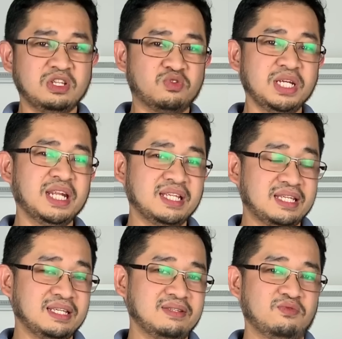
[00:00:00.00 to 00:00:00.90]
in
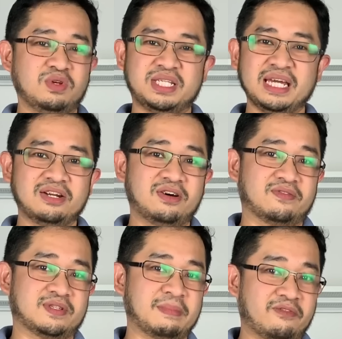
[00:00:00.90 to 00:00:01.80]
2019, we see a lot of
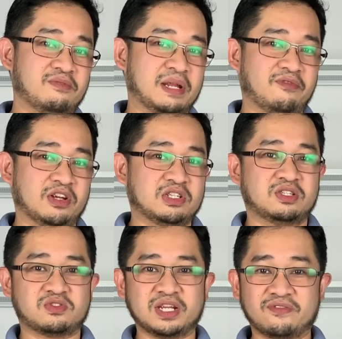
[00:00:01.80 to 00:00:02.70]
smartphone manufacturers
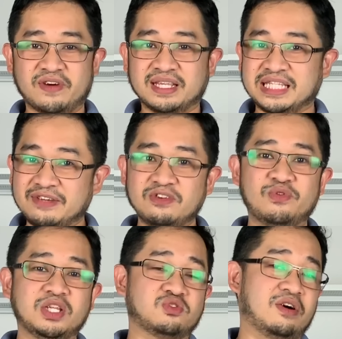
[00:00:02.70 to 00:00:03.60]
trying to find different
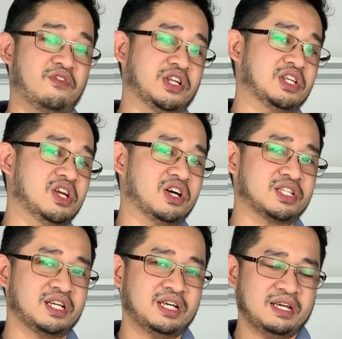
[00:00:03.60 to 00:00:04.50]
ways to avoid the notch.
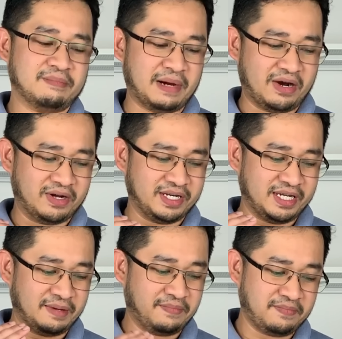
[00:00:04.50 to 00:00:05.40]
But on
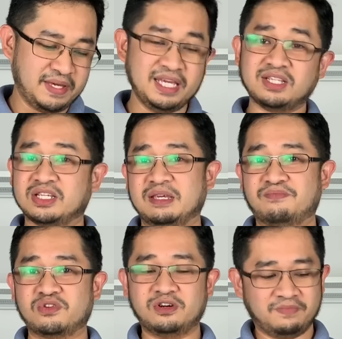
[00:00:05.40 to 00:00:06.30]
the P30
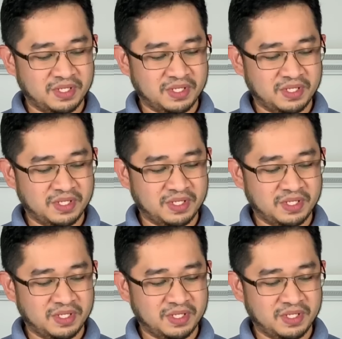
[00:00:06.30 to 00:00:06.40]
Pro,